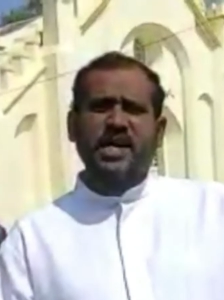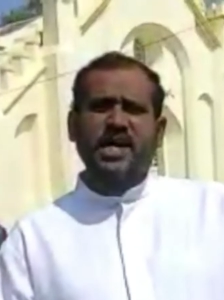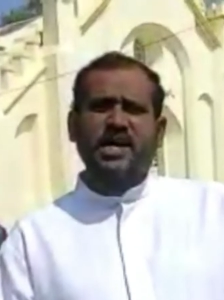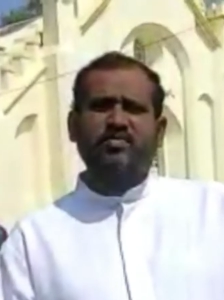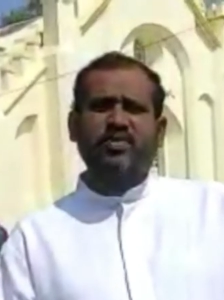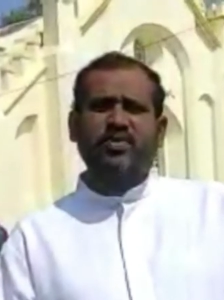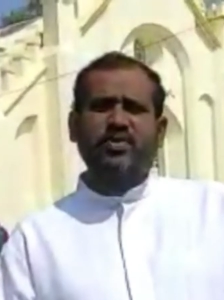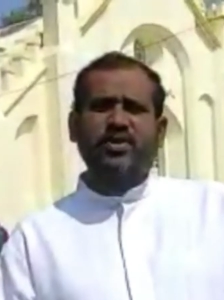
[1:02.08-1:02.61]

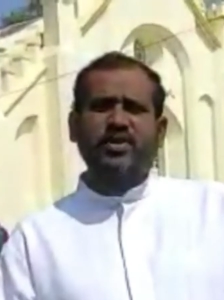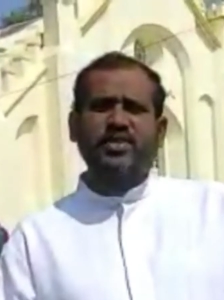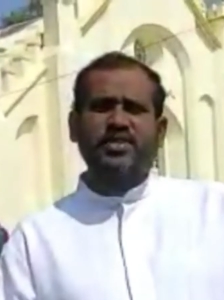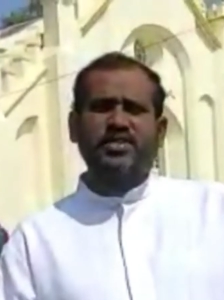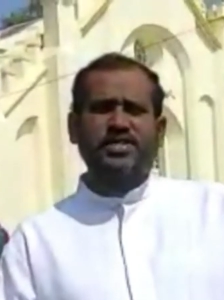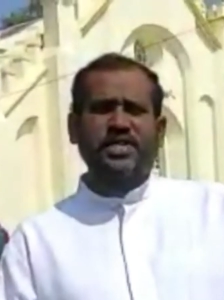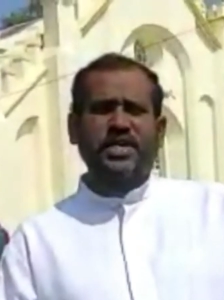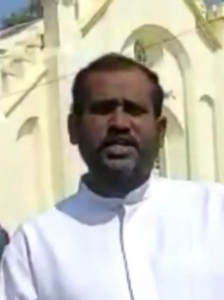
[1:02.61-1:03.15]
have broken the
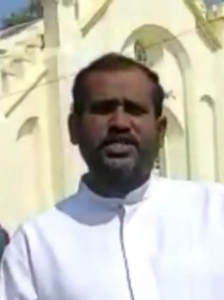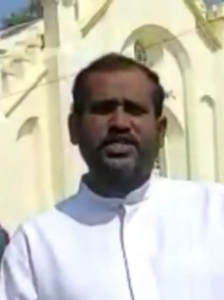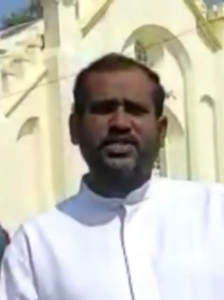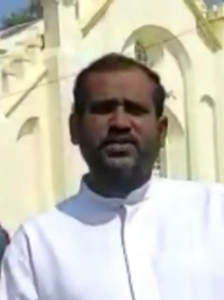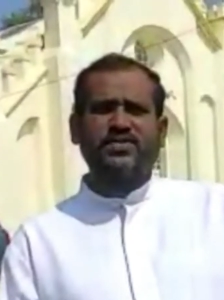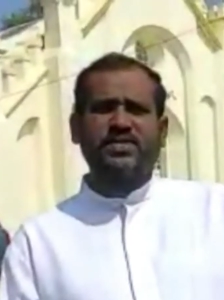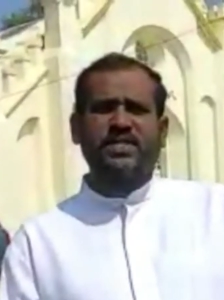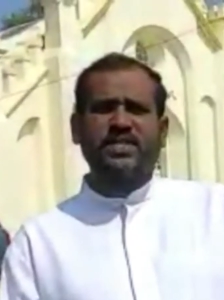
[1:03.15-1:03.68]

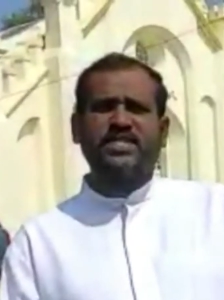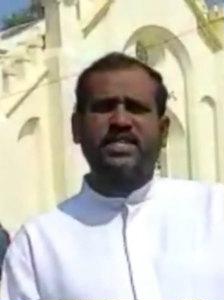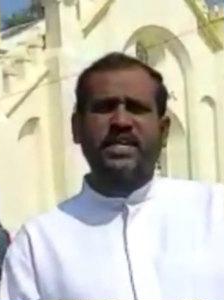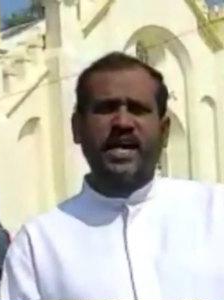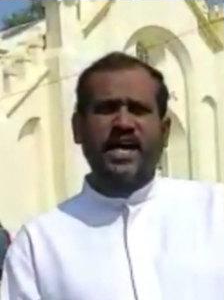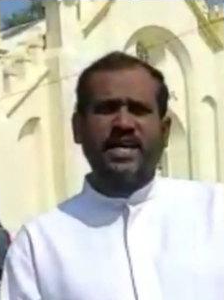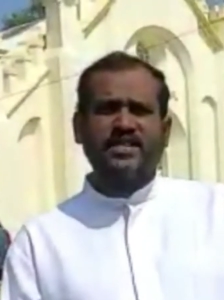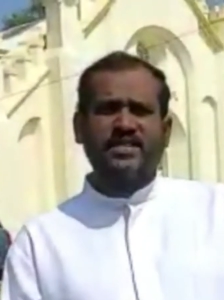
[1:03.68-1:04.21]
statue of St.
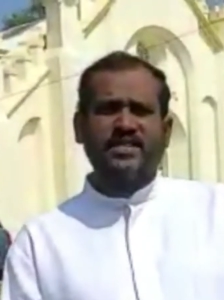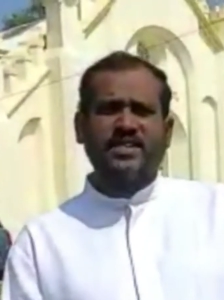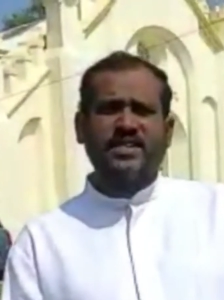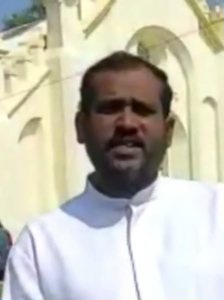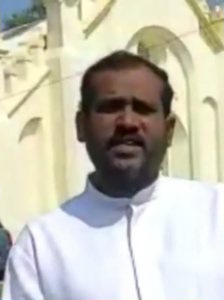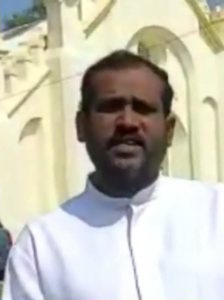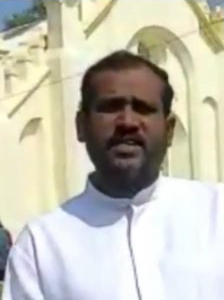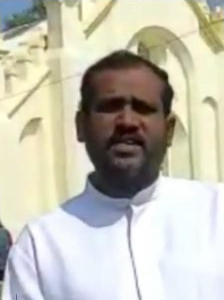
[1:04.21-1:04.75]

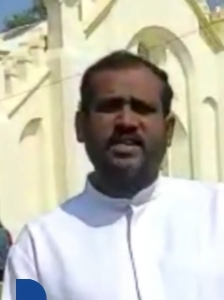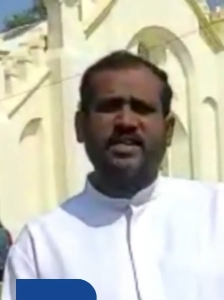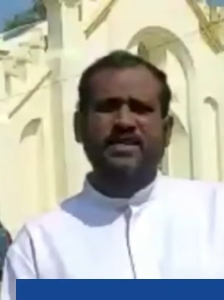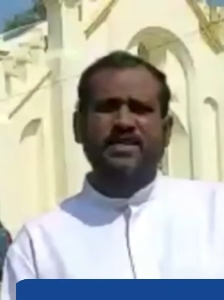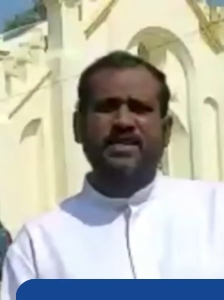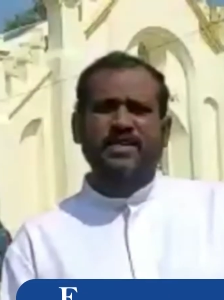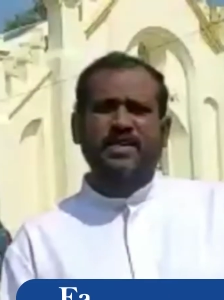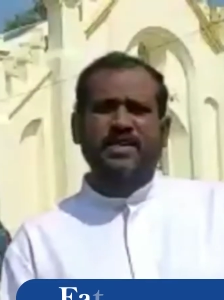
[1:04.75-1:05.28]
Anthony.
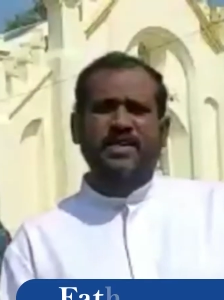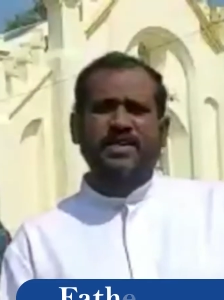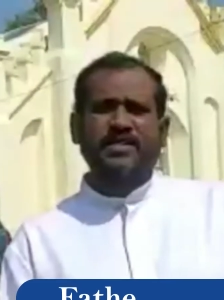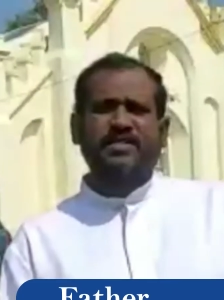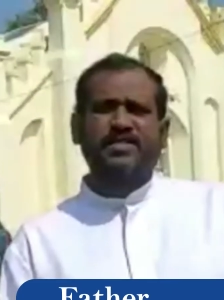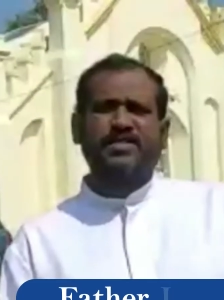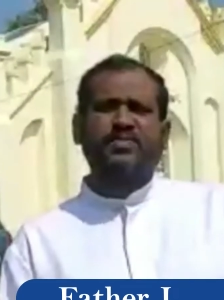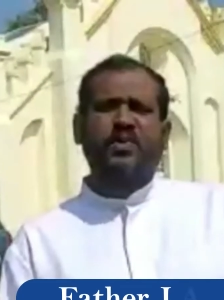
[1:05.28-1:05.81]

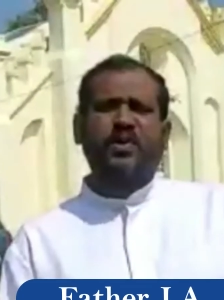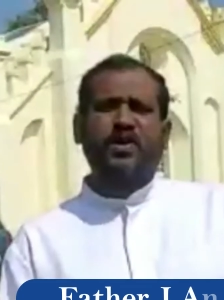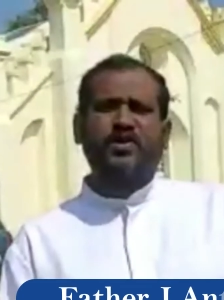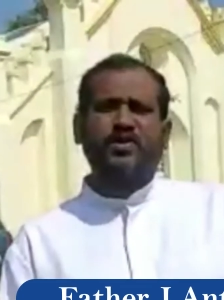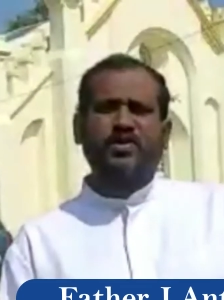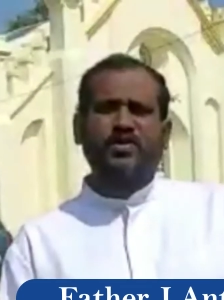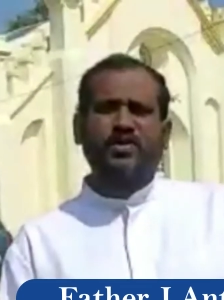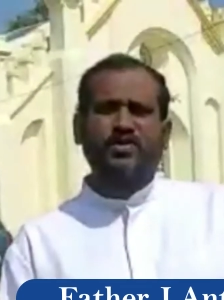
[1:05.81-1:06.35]
It's a small
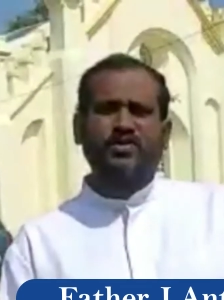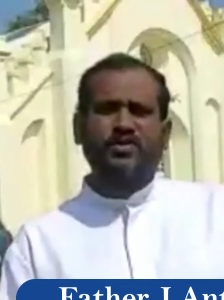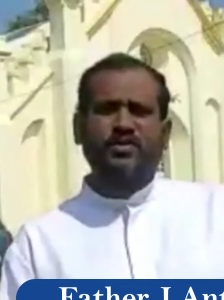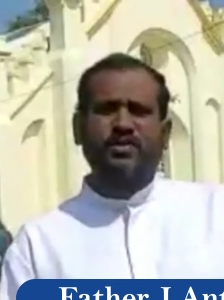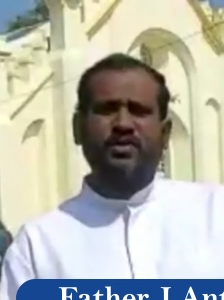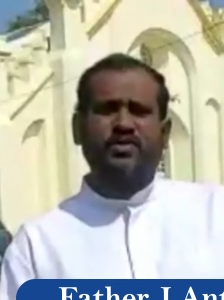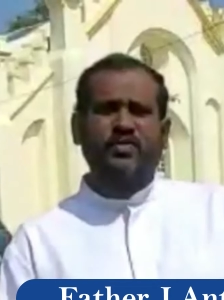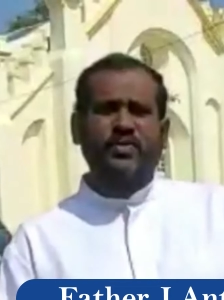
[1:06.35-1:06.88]

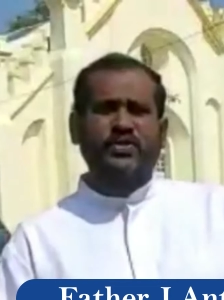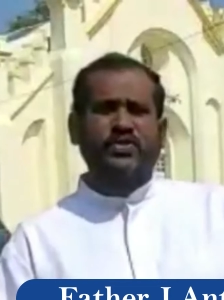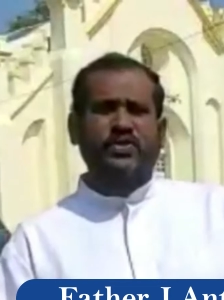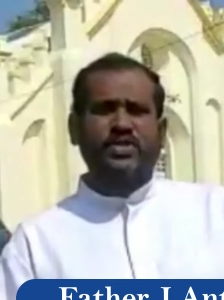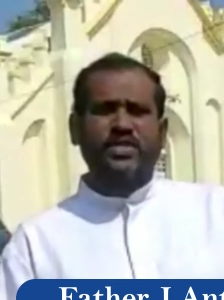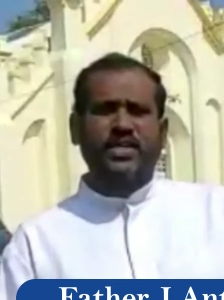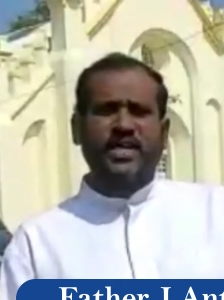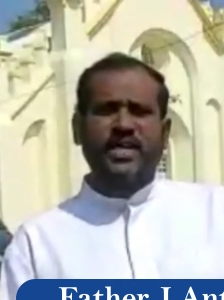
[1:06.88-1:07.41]
grotto which
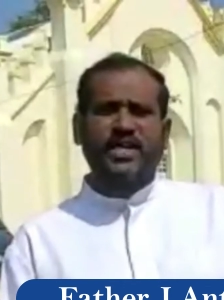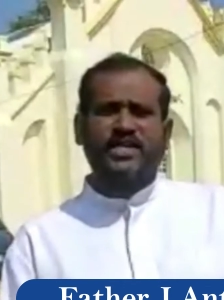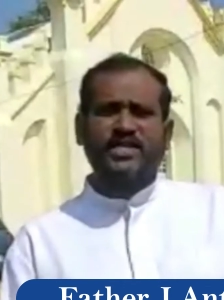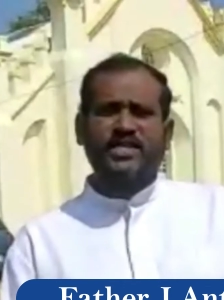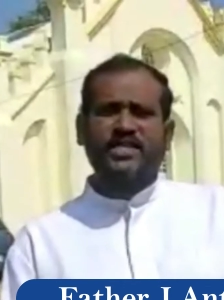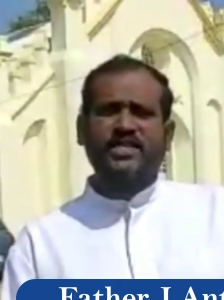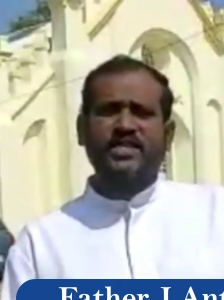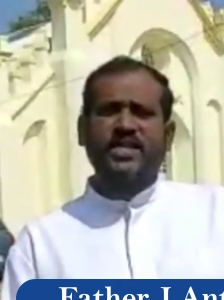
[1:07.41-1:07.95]
was
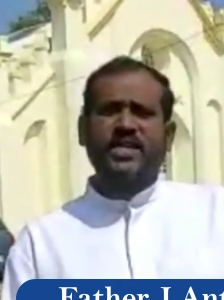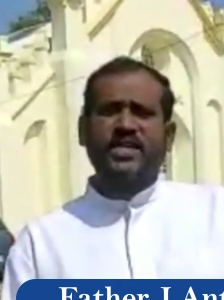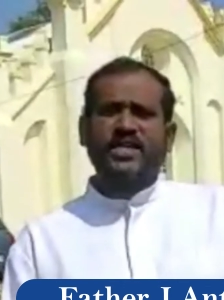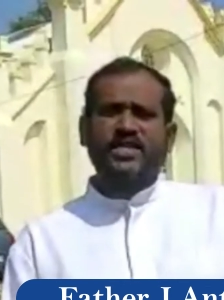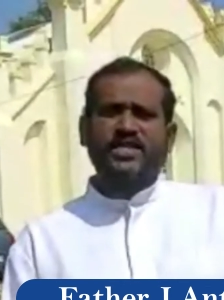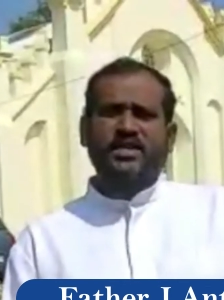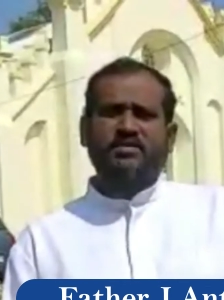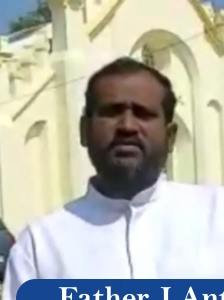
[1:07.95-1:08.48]
erected
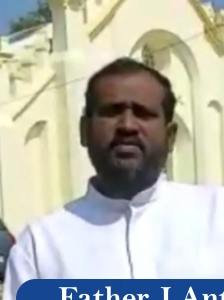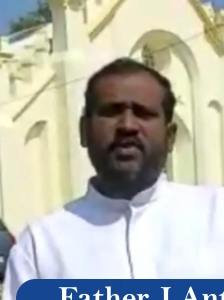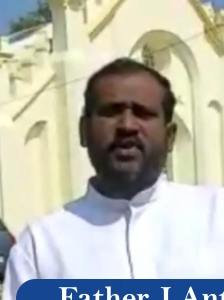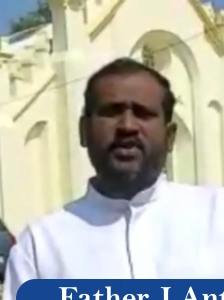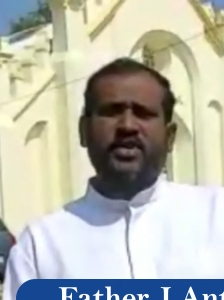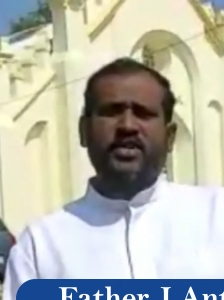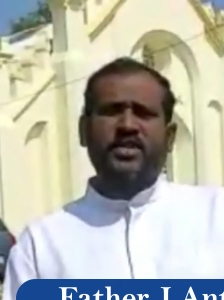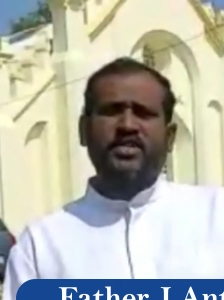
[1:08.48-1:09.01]
some
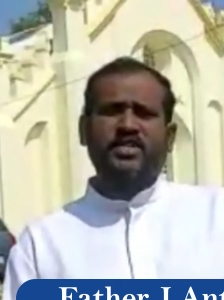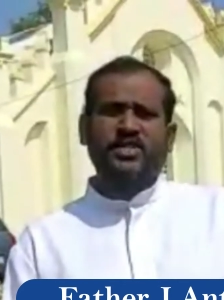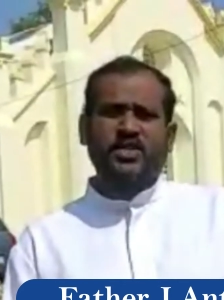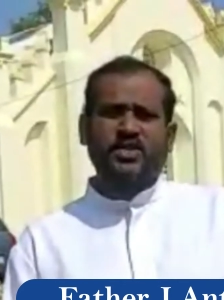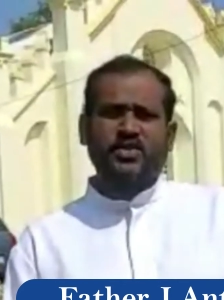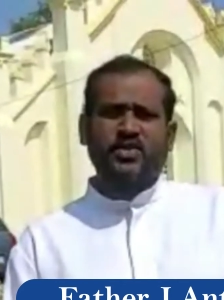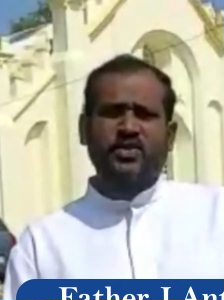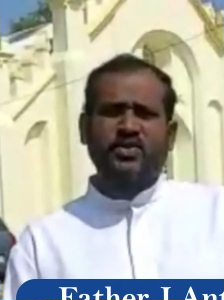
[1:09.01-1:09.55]
40 years
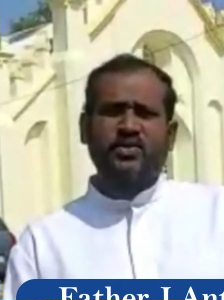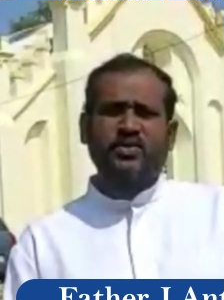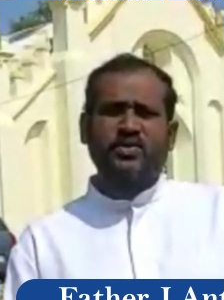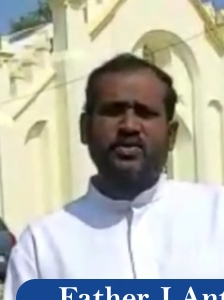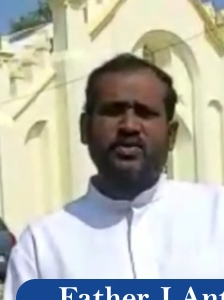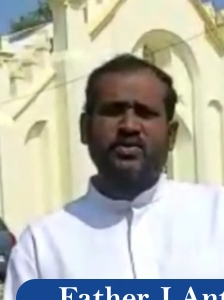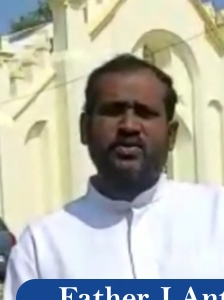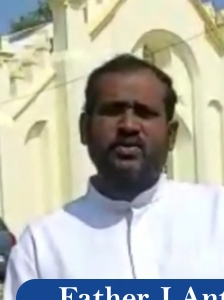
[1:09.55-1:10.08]
ago.
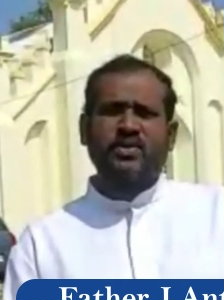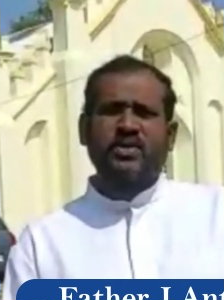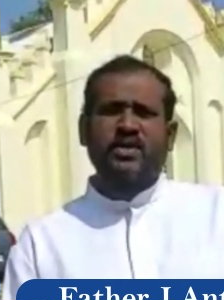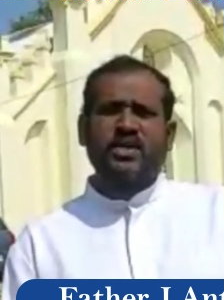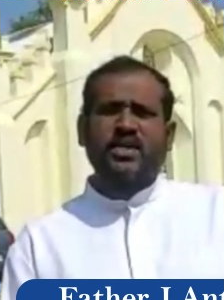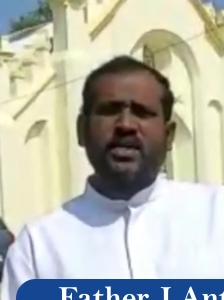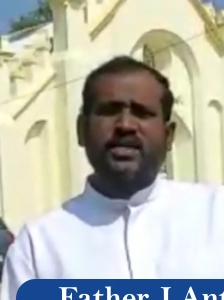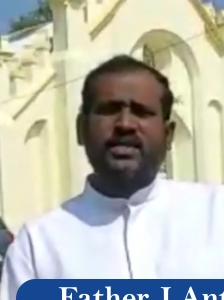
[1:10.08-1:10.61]

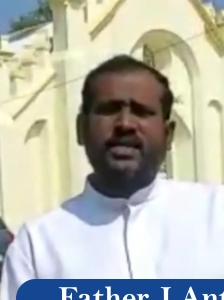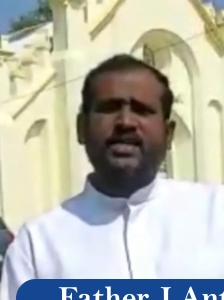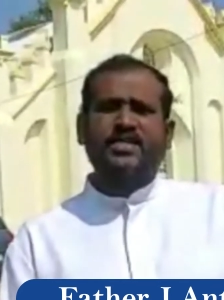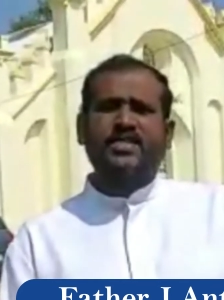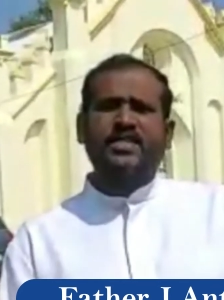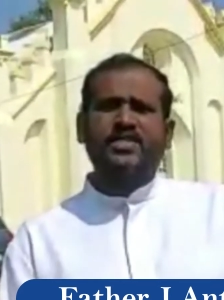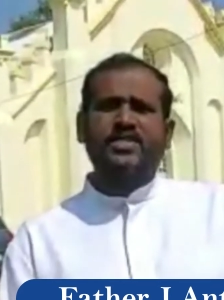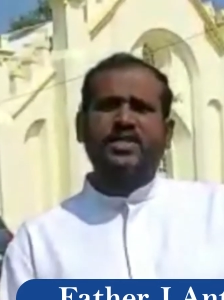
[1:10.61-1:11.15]
The
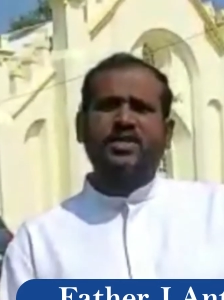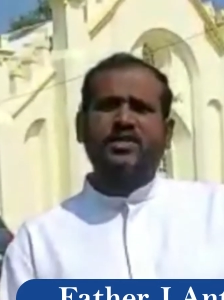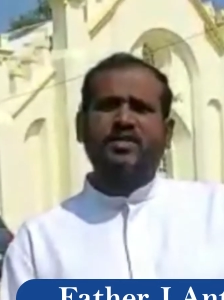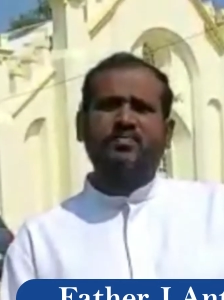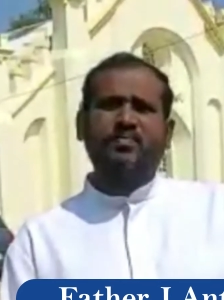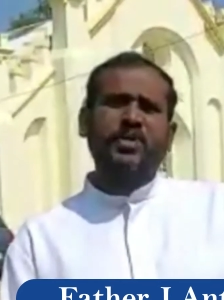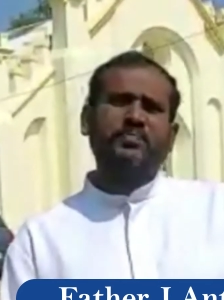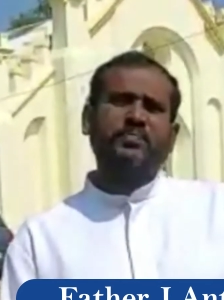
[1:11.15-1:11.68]
intention of the
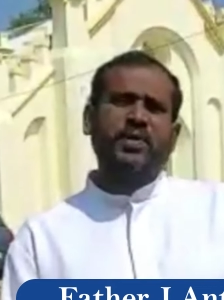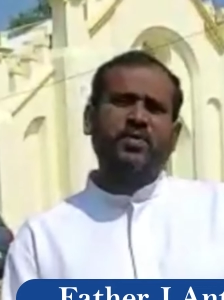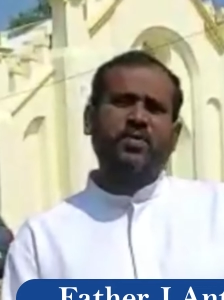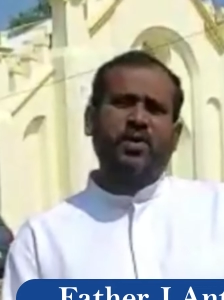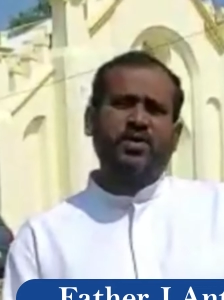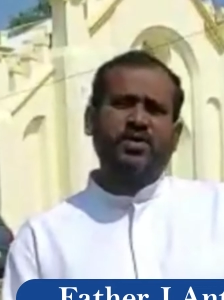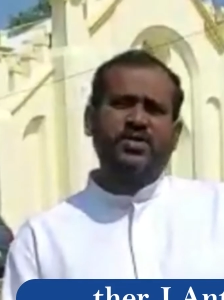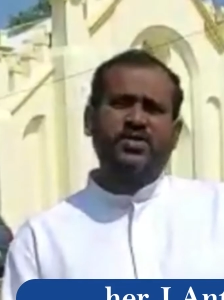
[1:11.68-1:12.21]
people
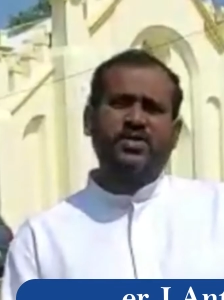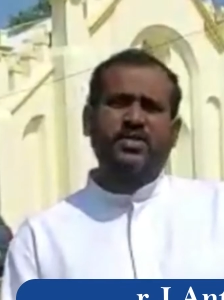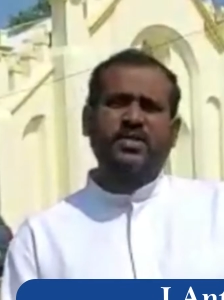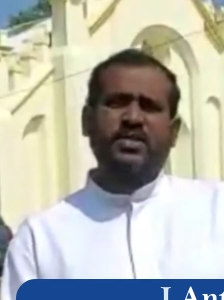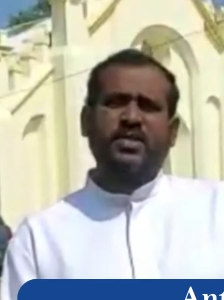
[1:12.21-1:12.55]
was,